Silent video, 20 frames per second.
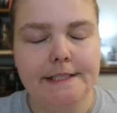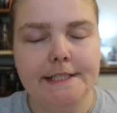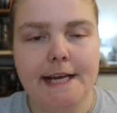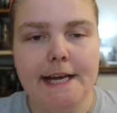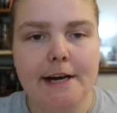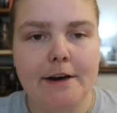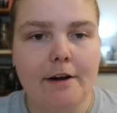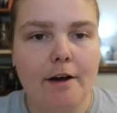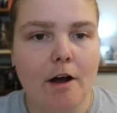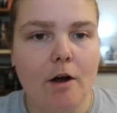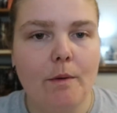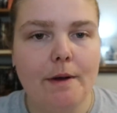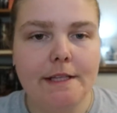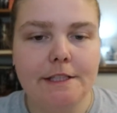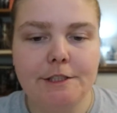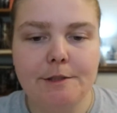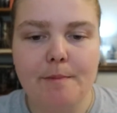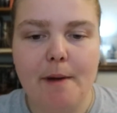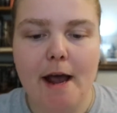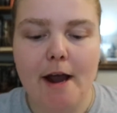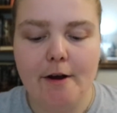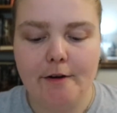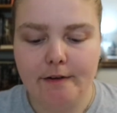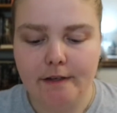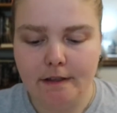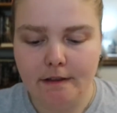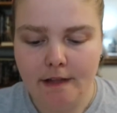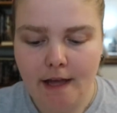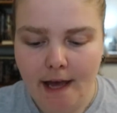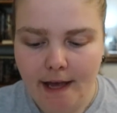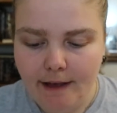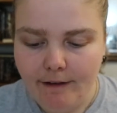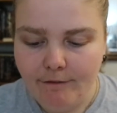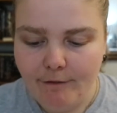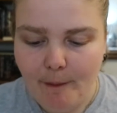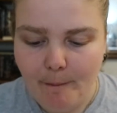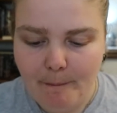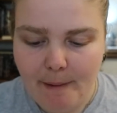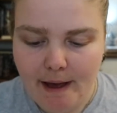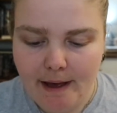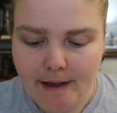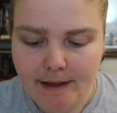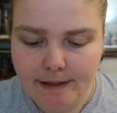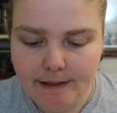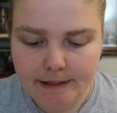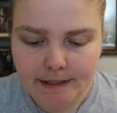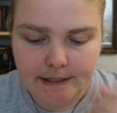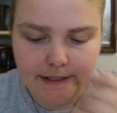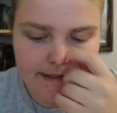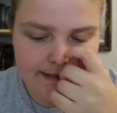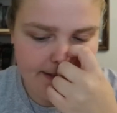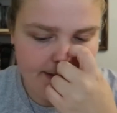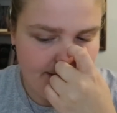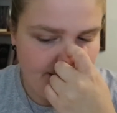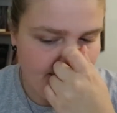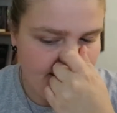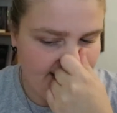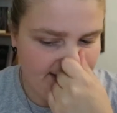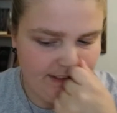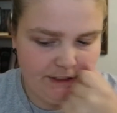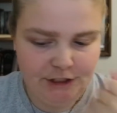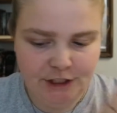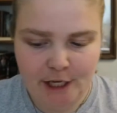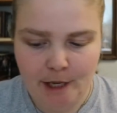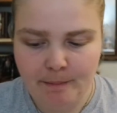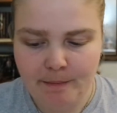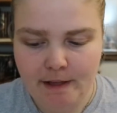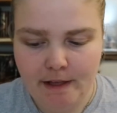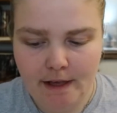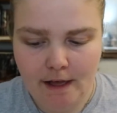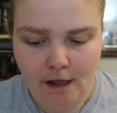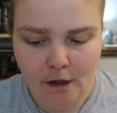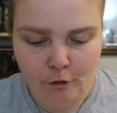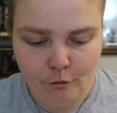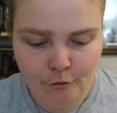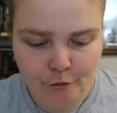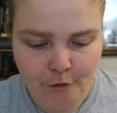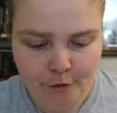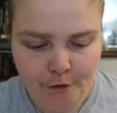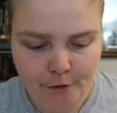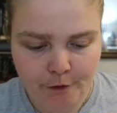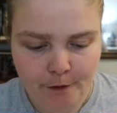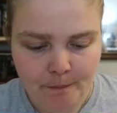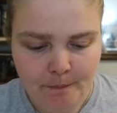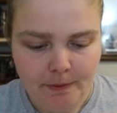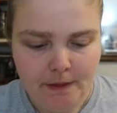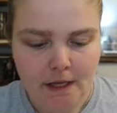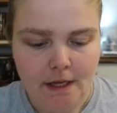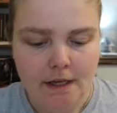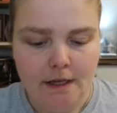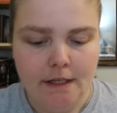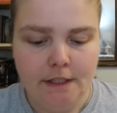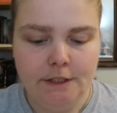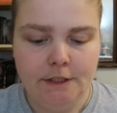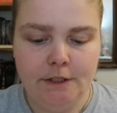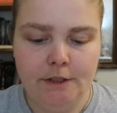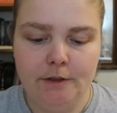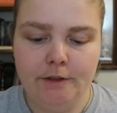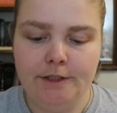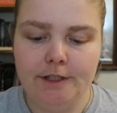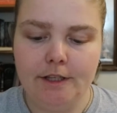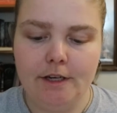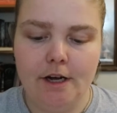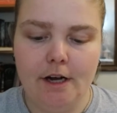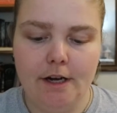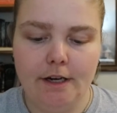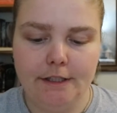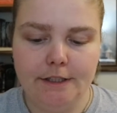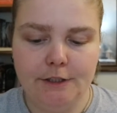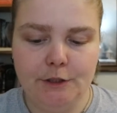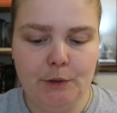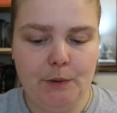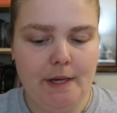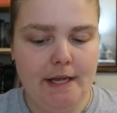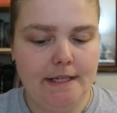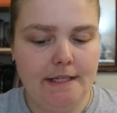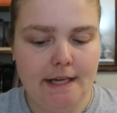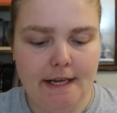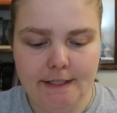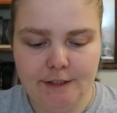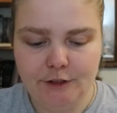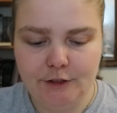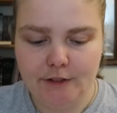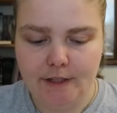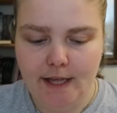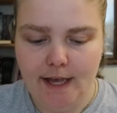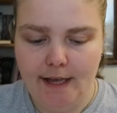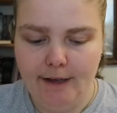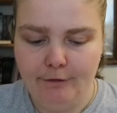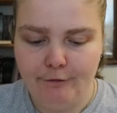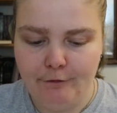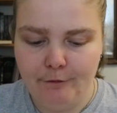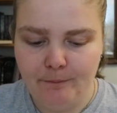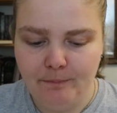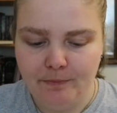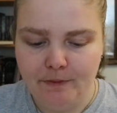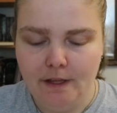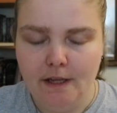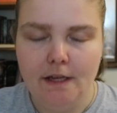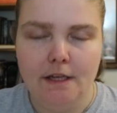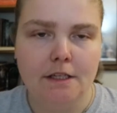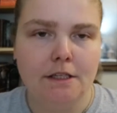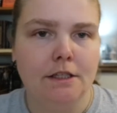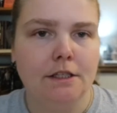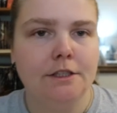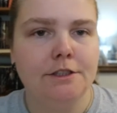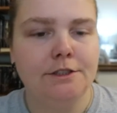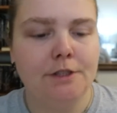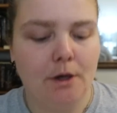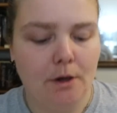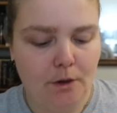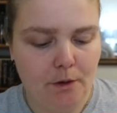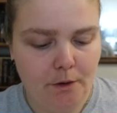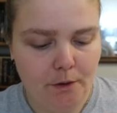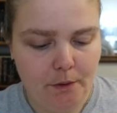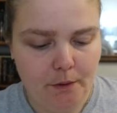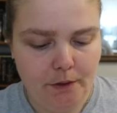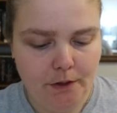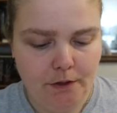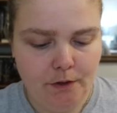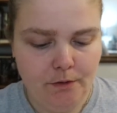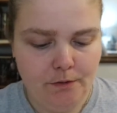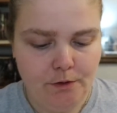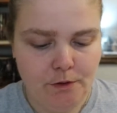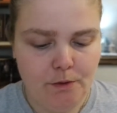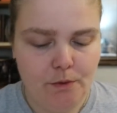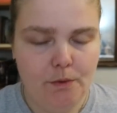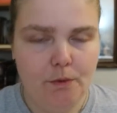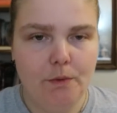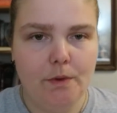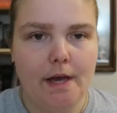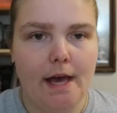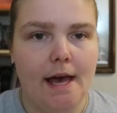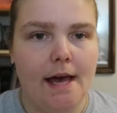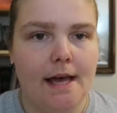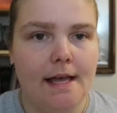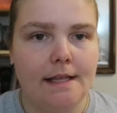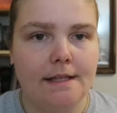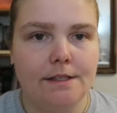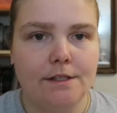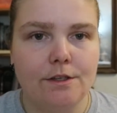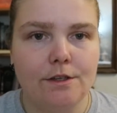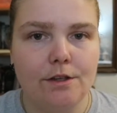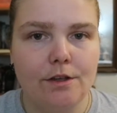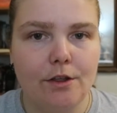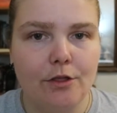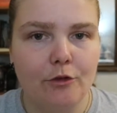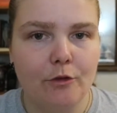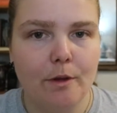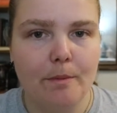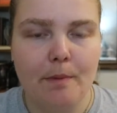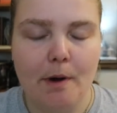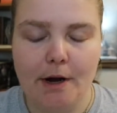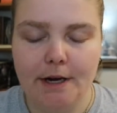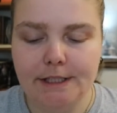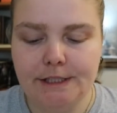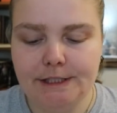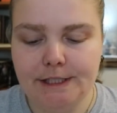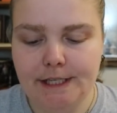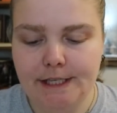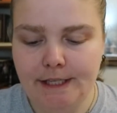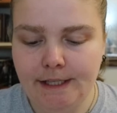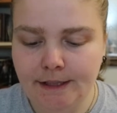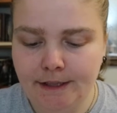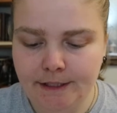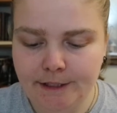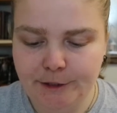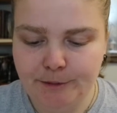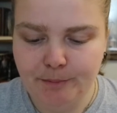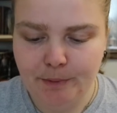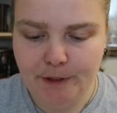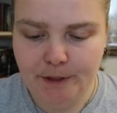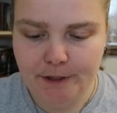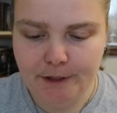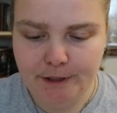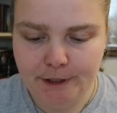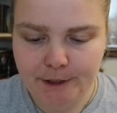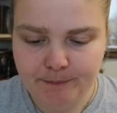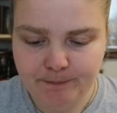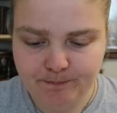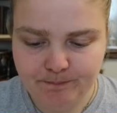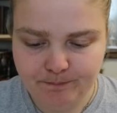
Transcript: Tarot Inspired Life by Jaymi Elford. Use the cards to enhance your life. So you do get 3 parts in this book